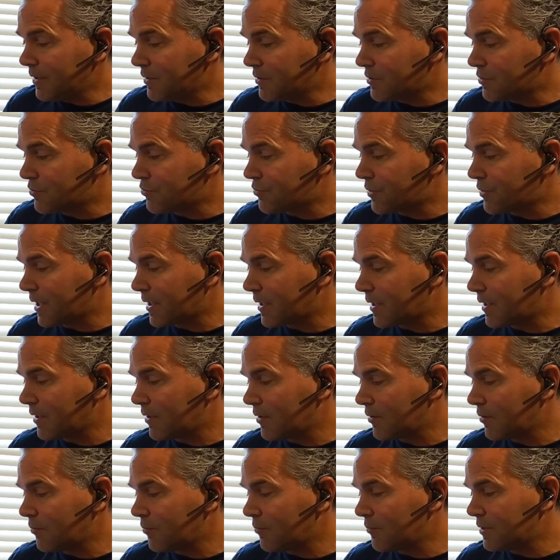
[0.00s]

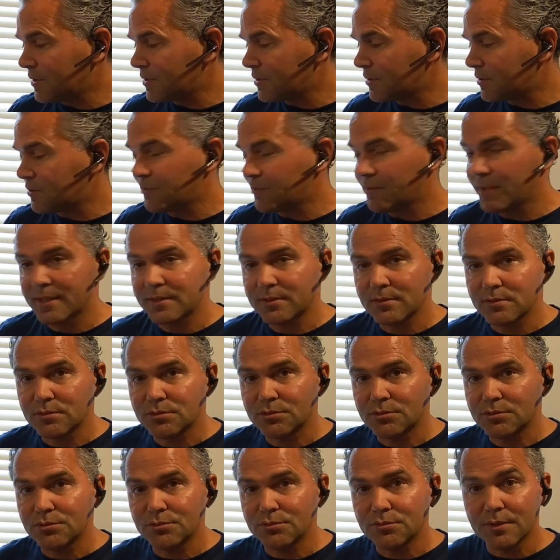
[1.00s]
tracking with the Director
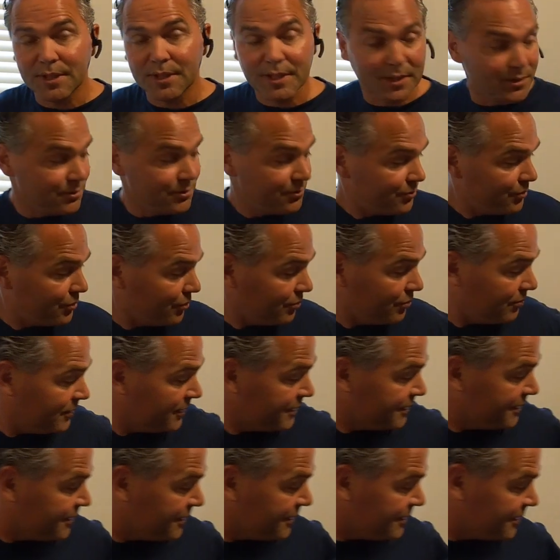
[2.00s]
2 in the room.
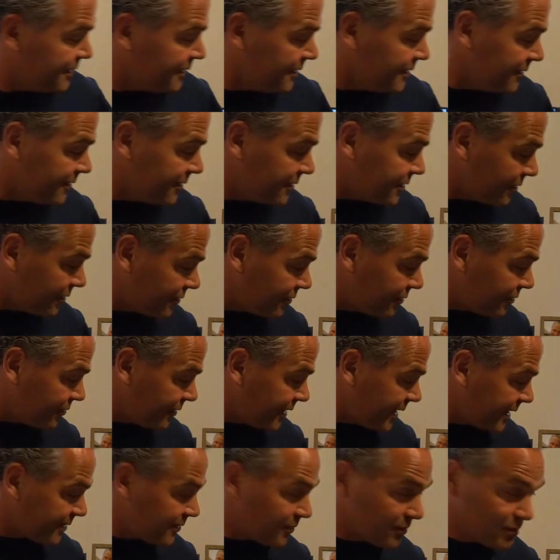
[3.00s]
So the
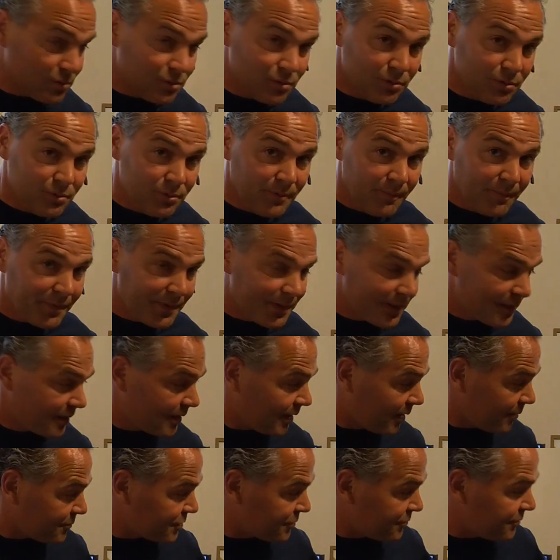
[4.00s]
Director 2
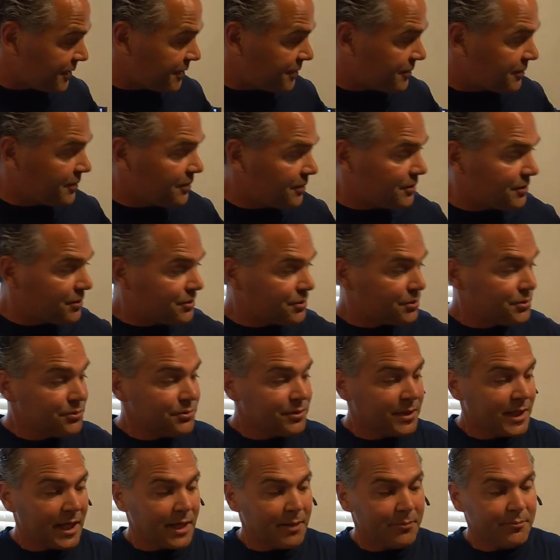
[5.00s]
comes with two
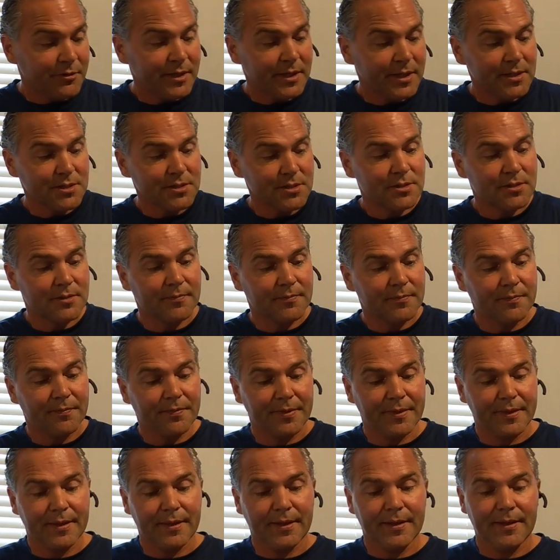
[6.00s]
cameras,
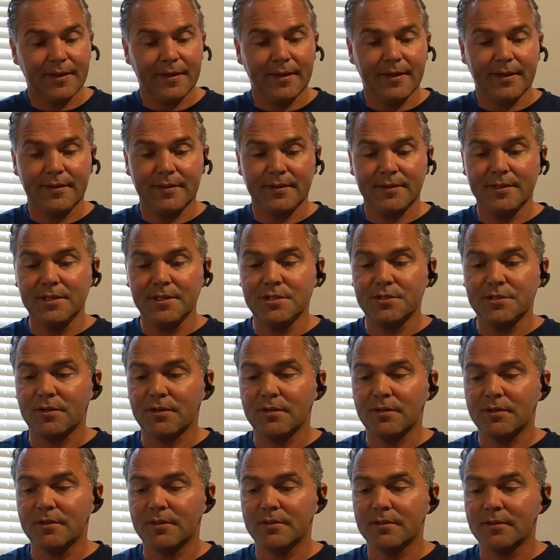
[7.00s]
and these
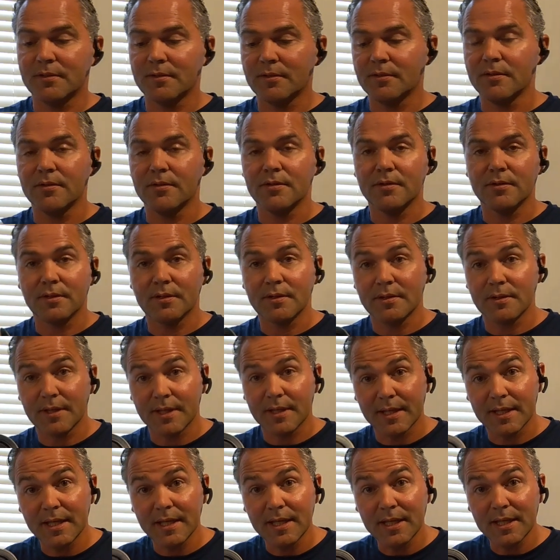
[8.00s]
are the
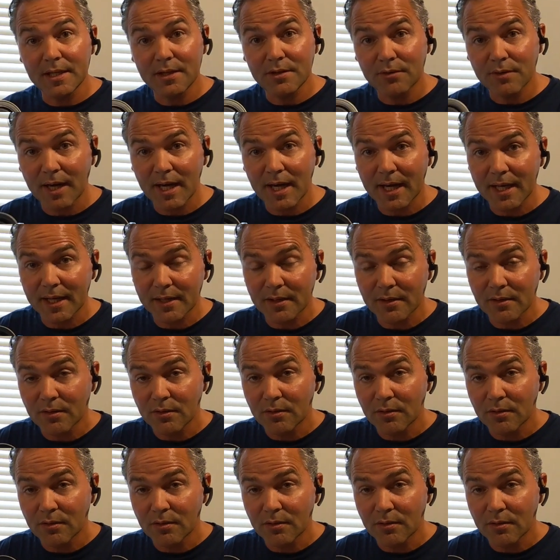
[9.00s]
EagleEye